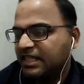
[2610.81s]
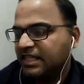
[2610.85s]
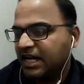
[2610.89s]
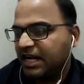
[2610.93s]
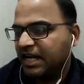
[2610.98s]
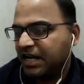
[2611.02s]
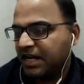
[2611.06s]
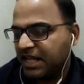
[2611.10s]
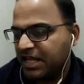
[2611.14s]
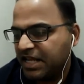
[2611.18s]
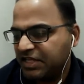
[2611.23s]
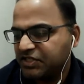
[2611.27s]

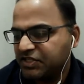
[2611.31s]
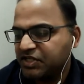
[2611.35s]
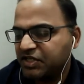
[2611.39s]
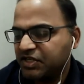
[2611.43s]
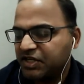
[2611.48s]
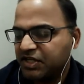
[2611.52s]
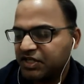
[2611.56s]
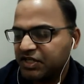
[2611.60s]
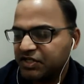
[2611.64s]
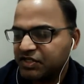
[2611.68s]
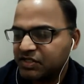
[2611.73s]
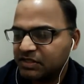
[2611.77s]
The
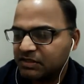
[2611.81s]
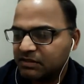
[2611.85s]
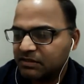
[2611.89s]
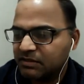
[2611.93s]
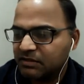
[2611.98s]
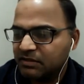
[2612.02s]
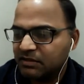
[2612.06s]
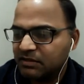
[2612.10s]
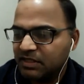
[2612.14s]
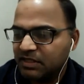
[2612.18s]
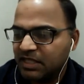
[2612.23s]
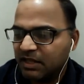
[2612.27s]
reason
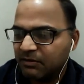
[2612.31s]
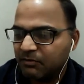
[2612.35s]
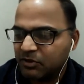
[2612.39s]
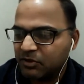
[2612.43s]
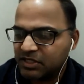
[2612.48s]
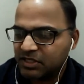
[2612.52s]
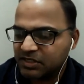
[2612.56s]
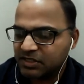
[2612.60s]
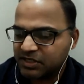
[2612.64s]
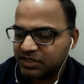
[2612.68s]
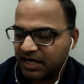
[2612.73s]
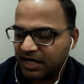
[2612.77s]
is there
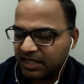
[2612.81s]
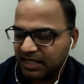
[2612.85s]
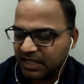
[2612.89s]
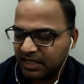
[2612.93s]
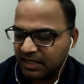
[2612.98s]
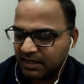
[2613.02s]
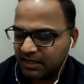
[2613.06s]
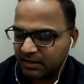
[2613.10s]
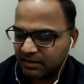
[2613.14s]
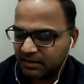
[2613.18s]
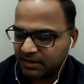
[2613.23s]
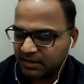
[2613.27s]
was a
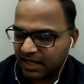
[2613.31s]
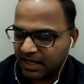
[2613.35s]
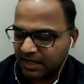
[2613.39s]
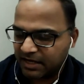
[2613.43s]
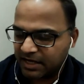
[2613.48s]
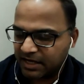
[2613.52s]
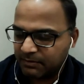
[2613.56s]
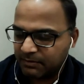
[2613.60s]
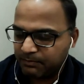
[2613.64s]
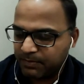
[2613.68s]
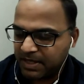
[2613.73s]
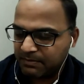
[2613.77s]
study
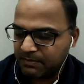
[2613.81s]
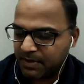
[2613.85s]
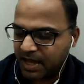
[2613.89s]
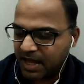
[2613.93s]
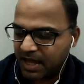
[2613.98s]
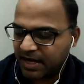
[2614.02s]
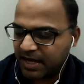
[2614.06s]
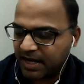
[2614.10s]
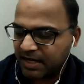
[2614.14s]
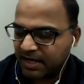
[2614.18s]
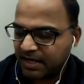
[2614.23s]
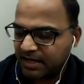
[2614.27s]
done in
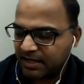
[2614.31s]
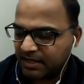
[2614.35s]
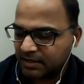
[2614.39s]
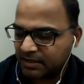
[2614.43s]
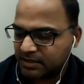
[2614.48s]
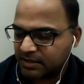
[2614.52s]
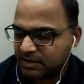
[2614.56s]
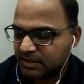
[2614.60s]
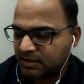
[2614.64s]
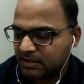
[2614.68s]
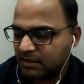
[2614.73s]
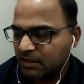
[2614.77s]
Pima
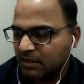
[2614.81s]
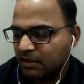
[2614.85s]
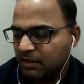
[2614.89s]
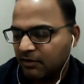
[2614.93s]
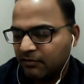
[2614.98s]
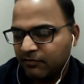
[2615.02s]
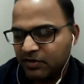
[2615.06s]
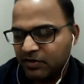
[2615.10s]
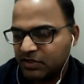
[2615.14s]
Indians,